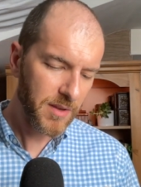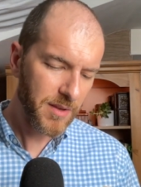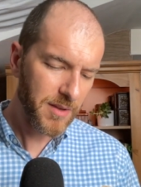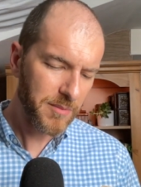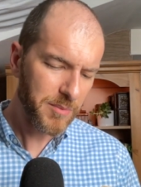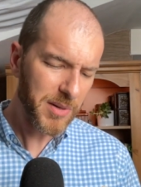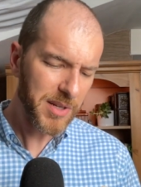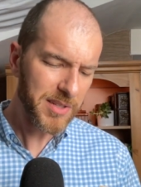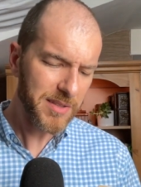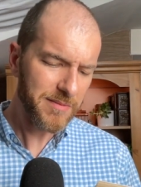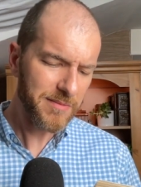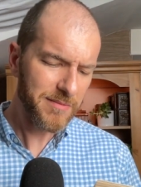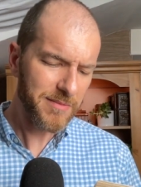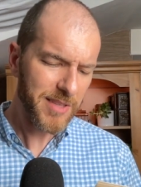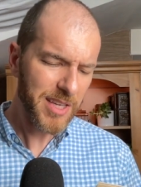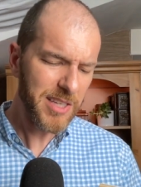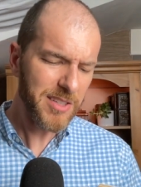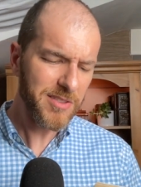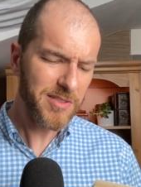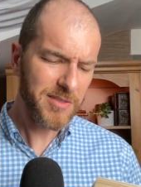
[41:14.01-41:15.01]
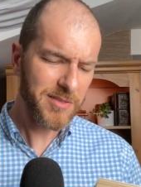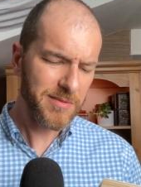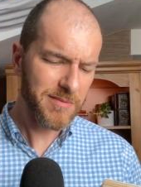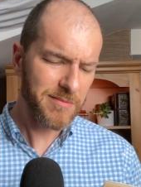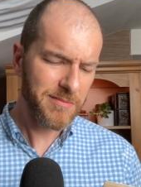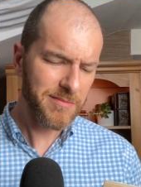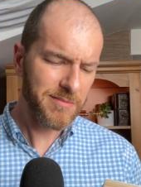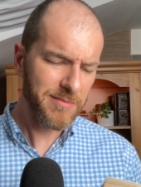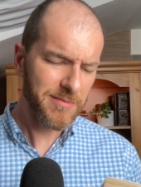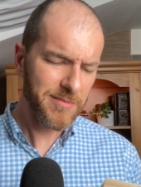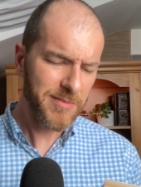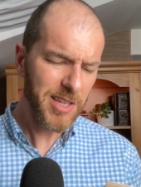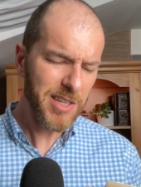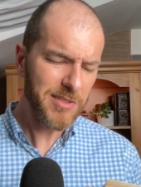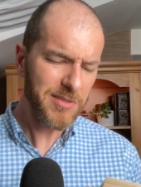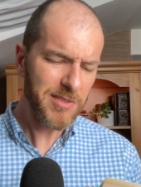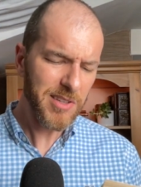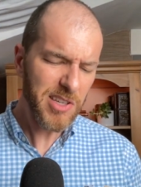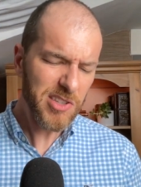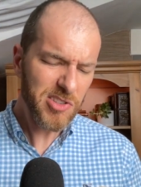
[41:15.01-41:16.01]
But he's
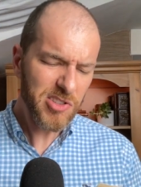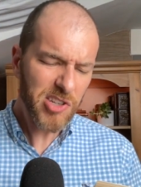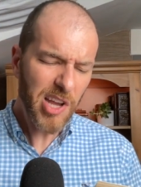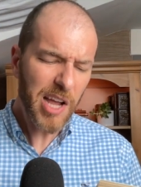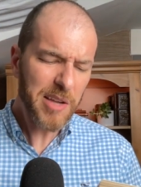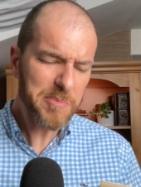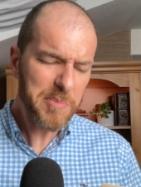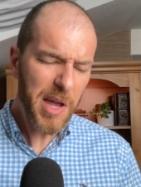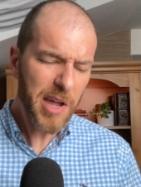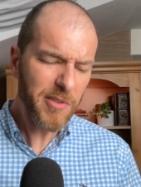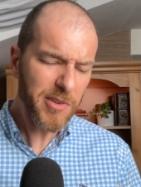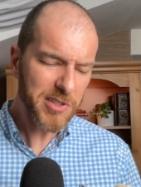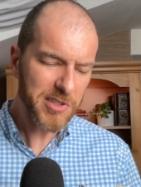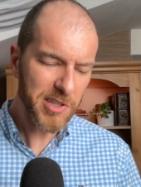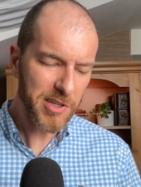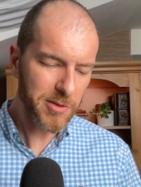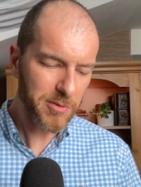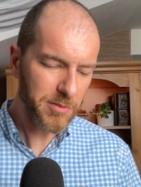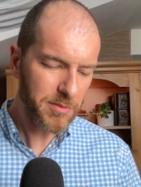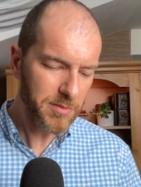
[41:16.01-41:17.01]
Jack Merridew.